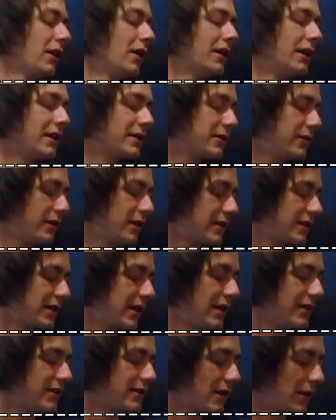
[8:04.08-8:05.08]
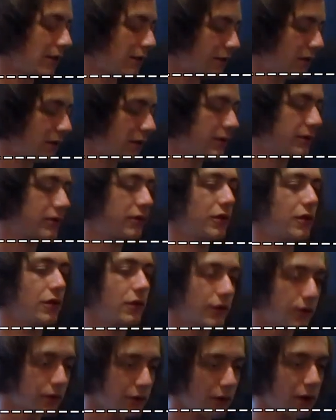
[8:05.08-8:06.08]
let's do this again. So
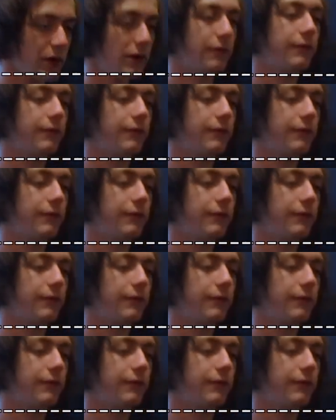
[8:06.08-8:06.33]
2, 3,